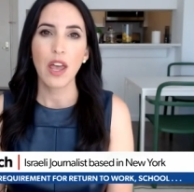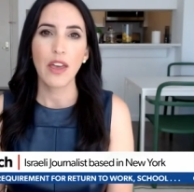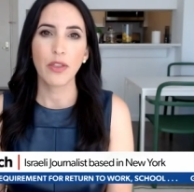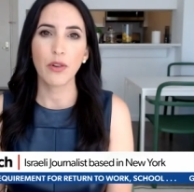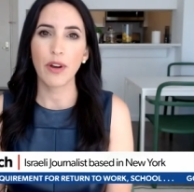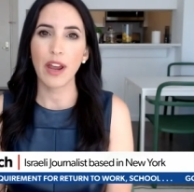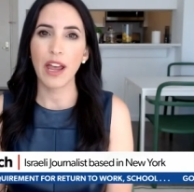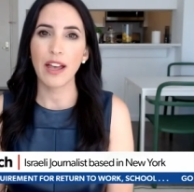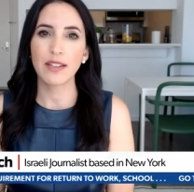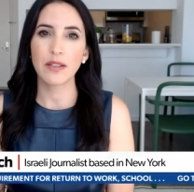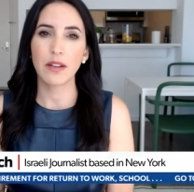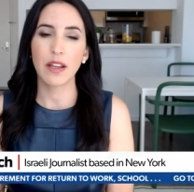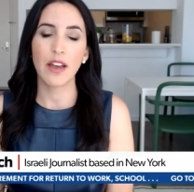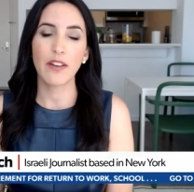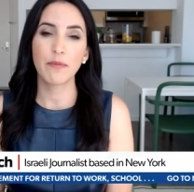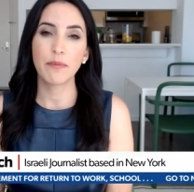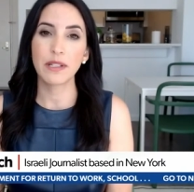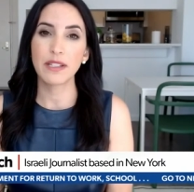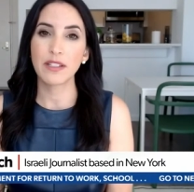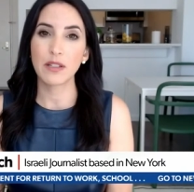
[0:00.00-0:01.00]
there has
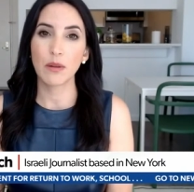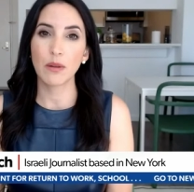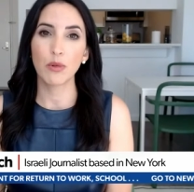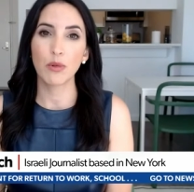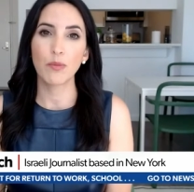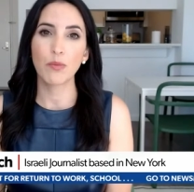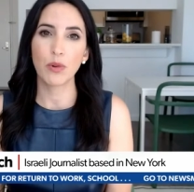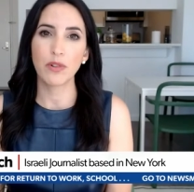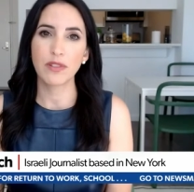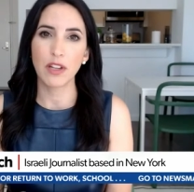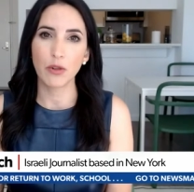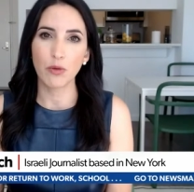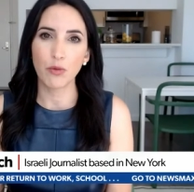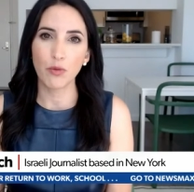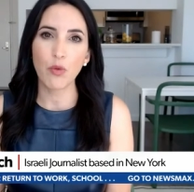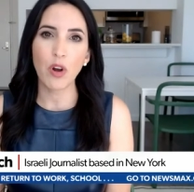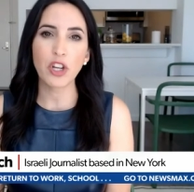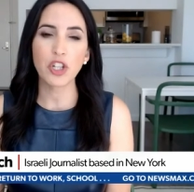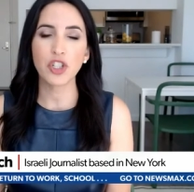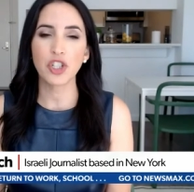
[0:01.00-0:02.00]
have been some reports that
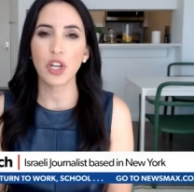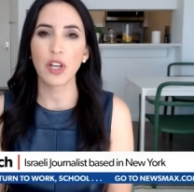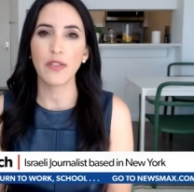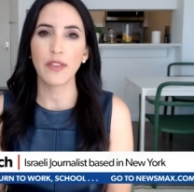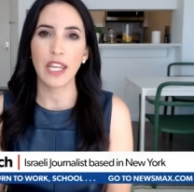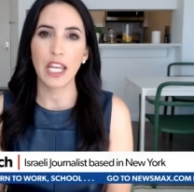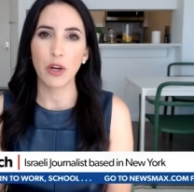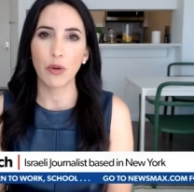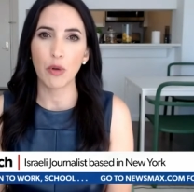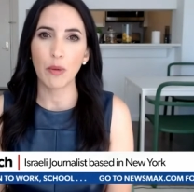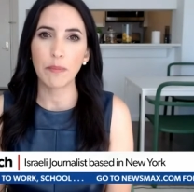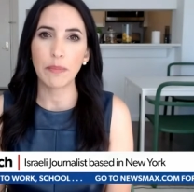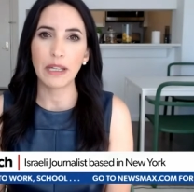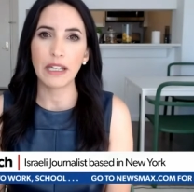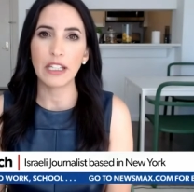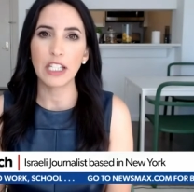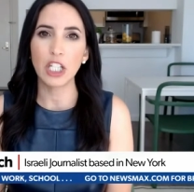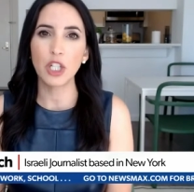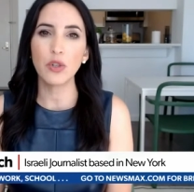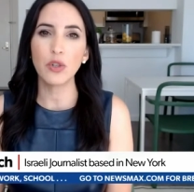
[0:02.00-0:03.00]
Russia, the
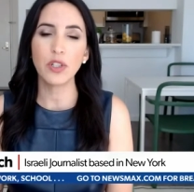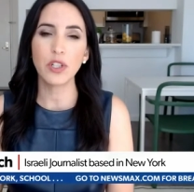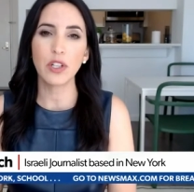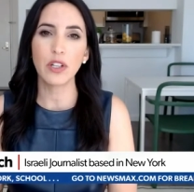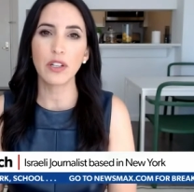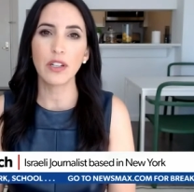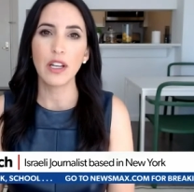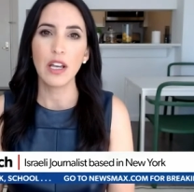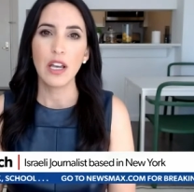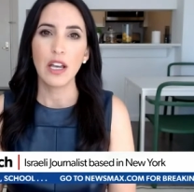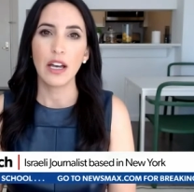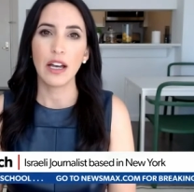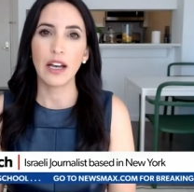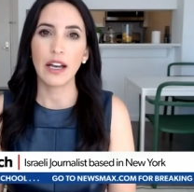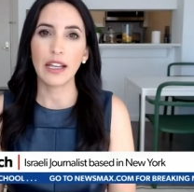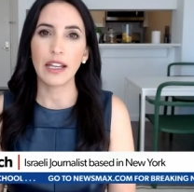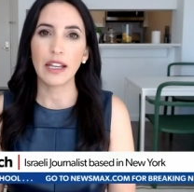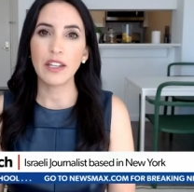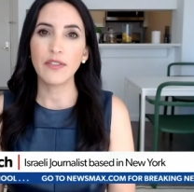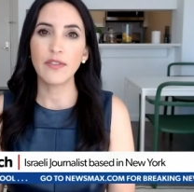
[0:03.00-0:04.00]
European Union,
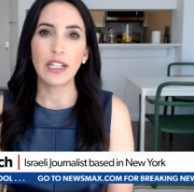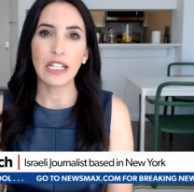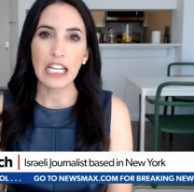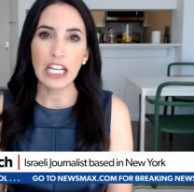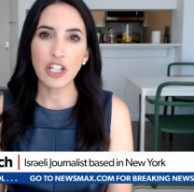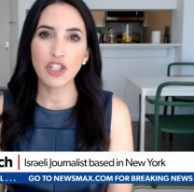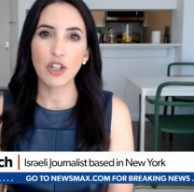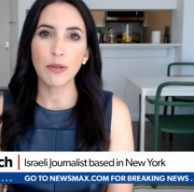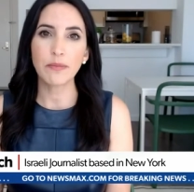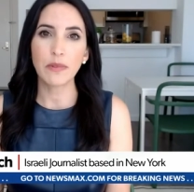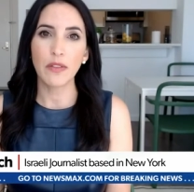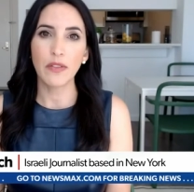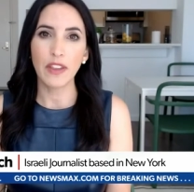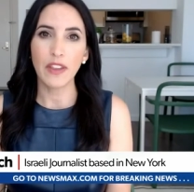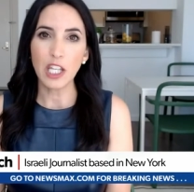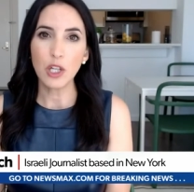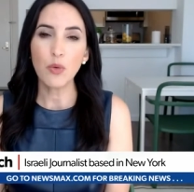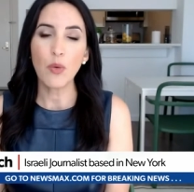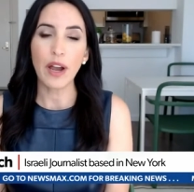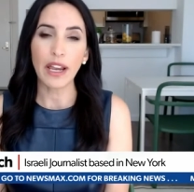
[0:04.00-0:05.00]
uh, even Egypt, and
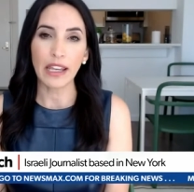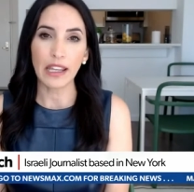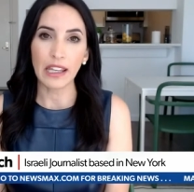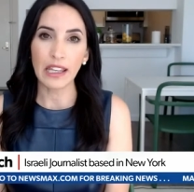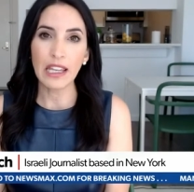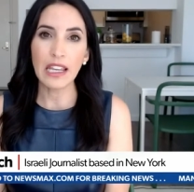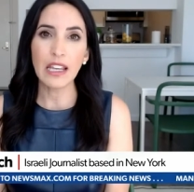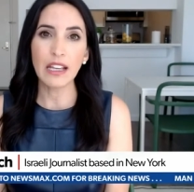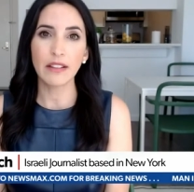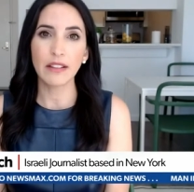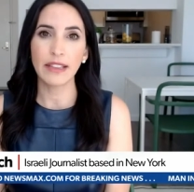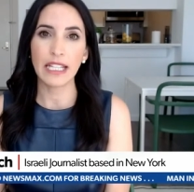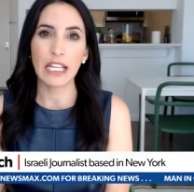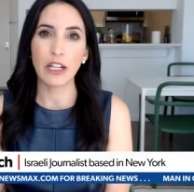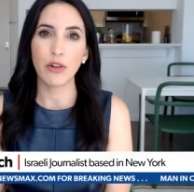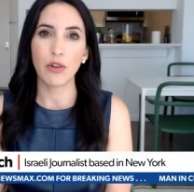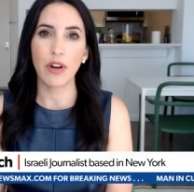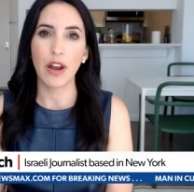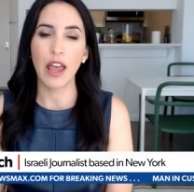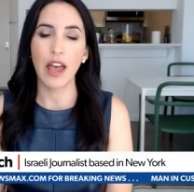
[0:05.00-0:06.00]
the UAE
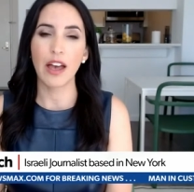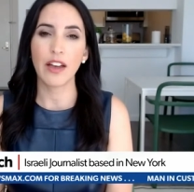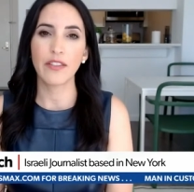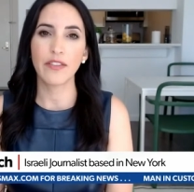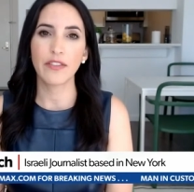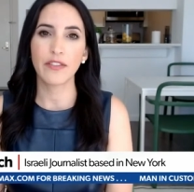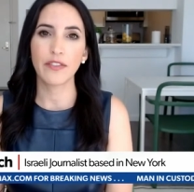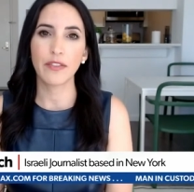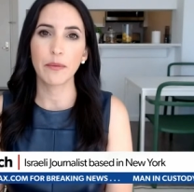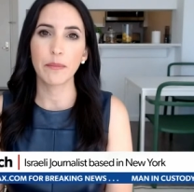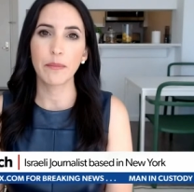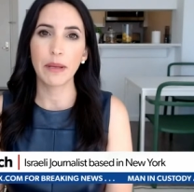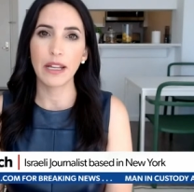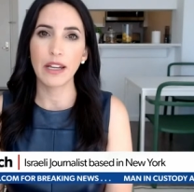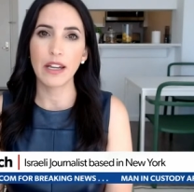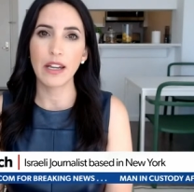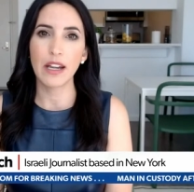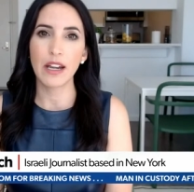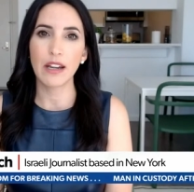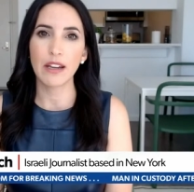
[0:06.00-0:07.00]
leader have
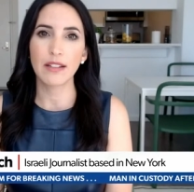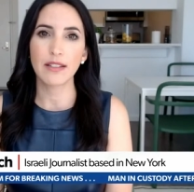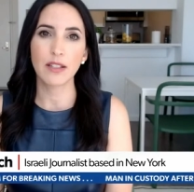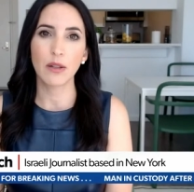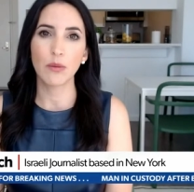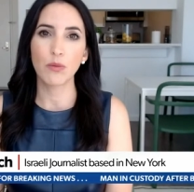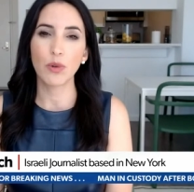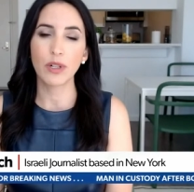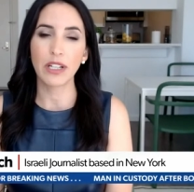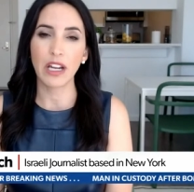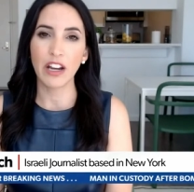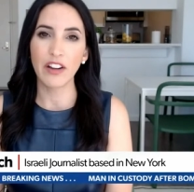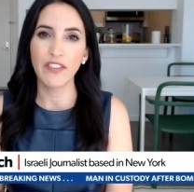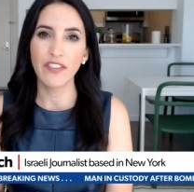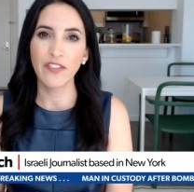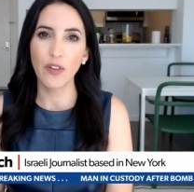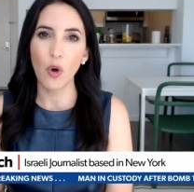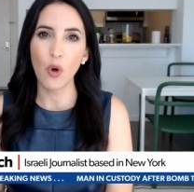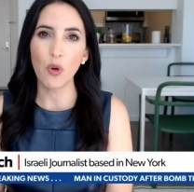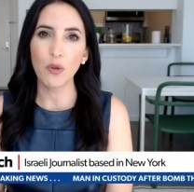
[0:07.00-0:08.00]
been somewhat
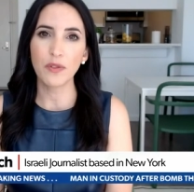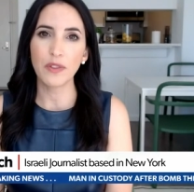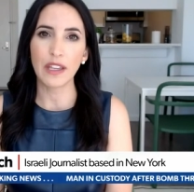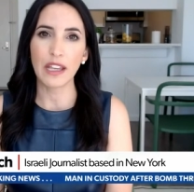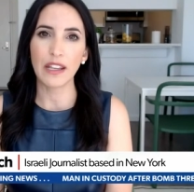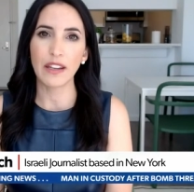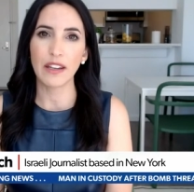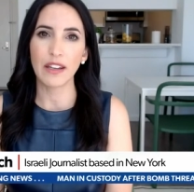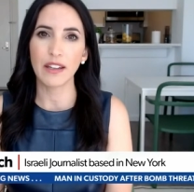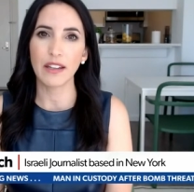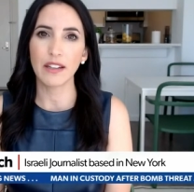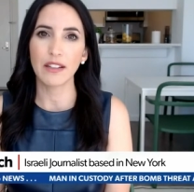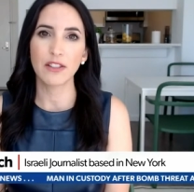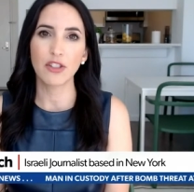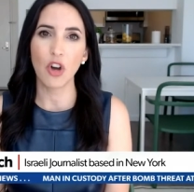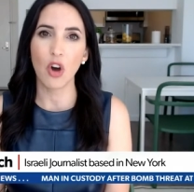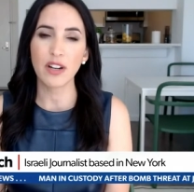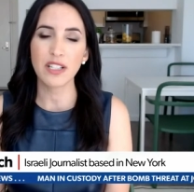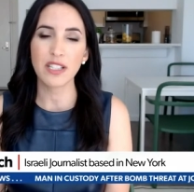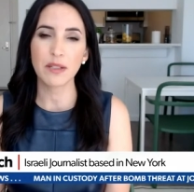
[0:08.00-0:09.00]
involved in
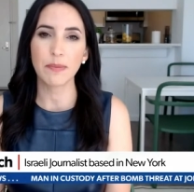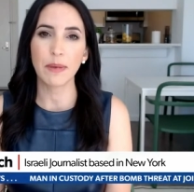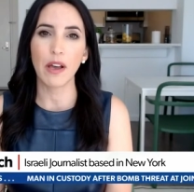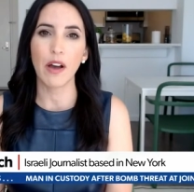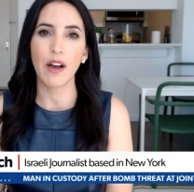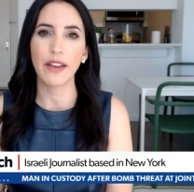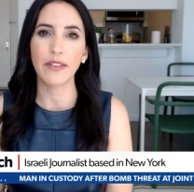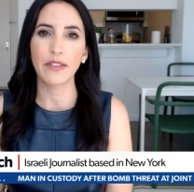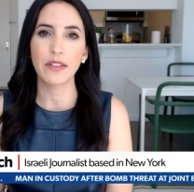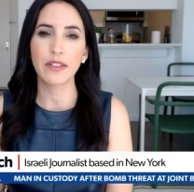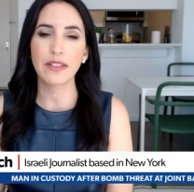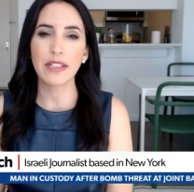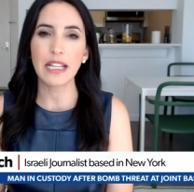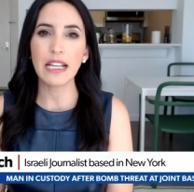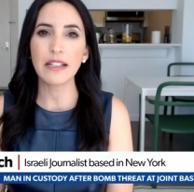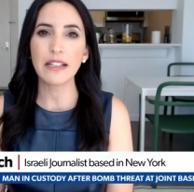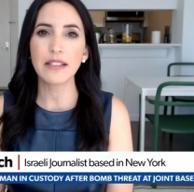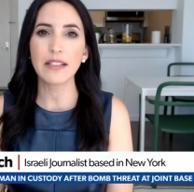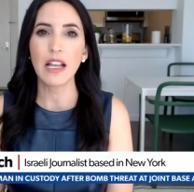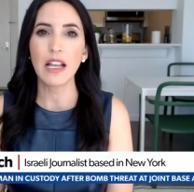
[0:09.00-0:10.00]
talks behind the scenes.